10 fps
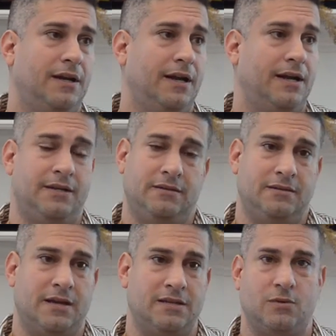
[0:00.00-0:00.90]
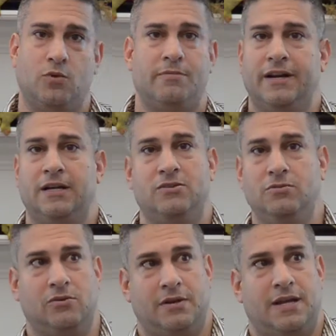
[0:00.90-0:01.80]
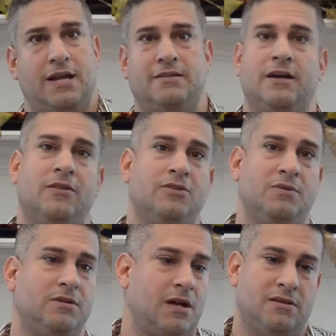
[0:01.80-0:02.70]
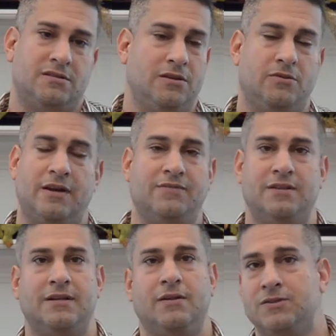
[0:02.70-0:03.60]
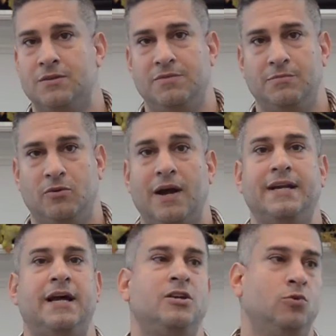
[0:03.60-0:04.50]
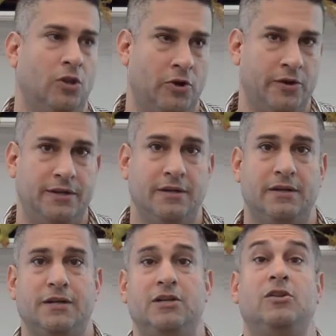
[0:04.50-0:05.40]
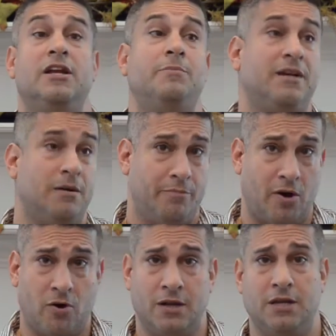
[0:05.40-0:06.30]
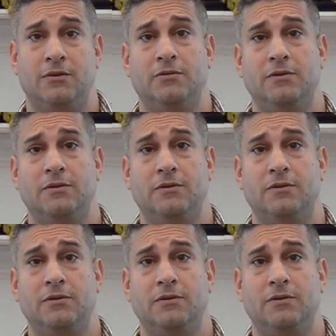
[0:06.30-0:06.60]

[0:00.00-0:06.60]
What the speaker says: And I said, what am I going to do, Lord? I can't tell this. God said, you don't have to tell this to people. Right now you learn it. You let it become part of you.